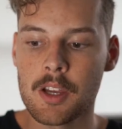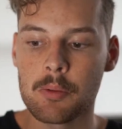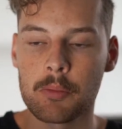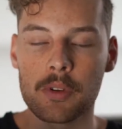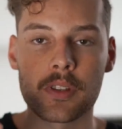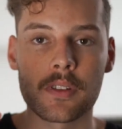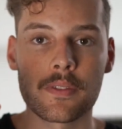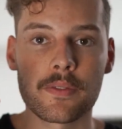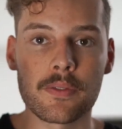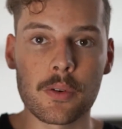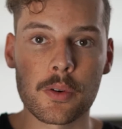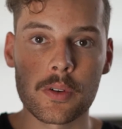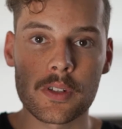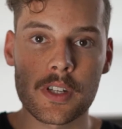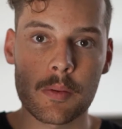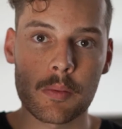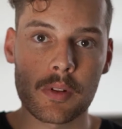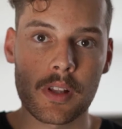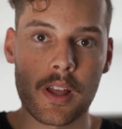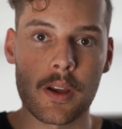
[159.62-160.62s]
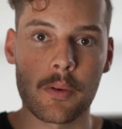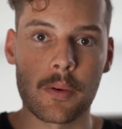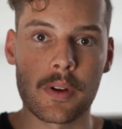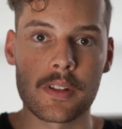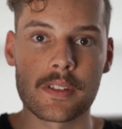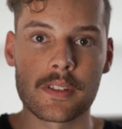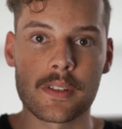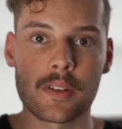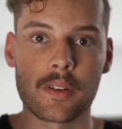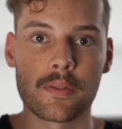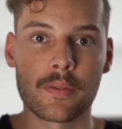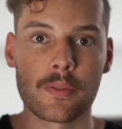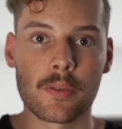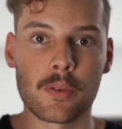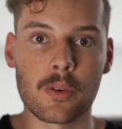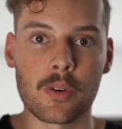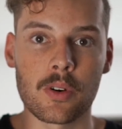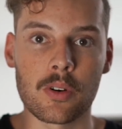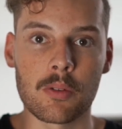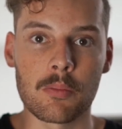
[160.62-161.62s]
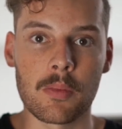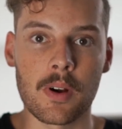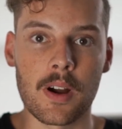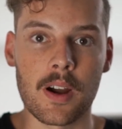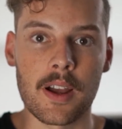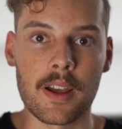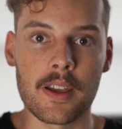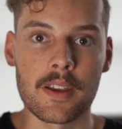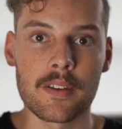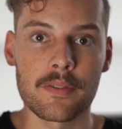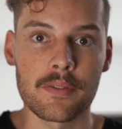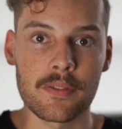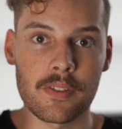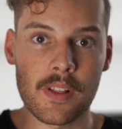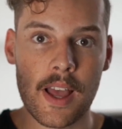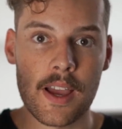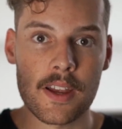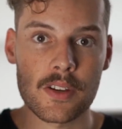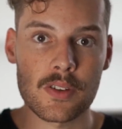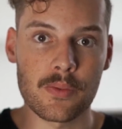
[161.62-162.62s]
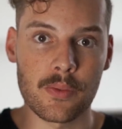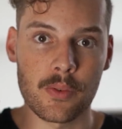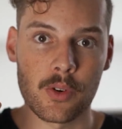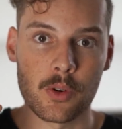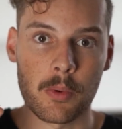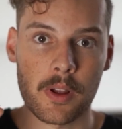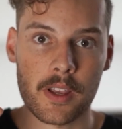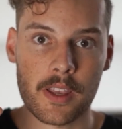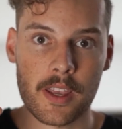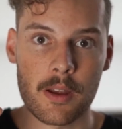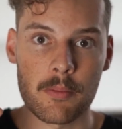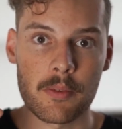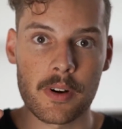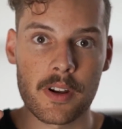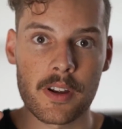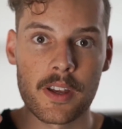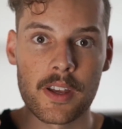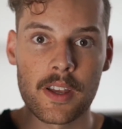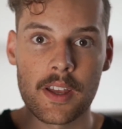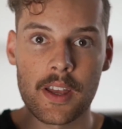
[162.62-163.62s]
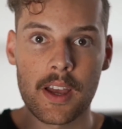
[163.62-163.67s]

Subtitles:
But the 4 AA ones are for my flash, for my camera.